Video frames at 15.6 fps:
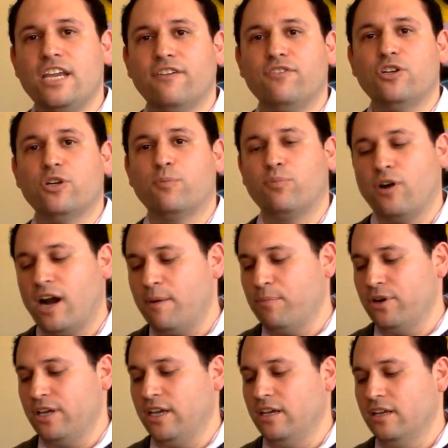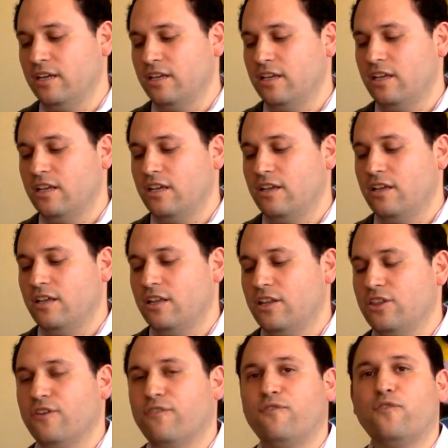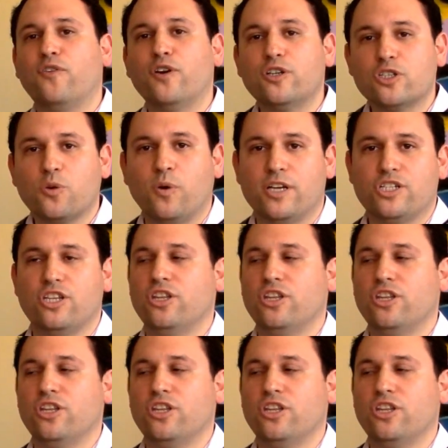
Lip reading: of your property, the first question the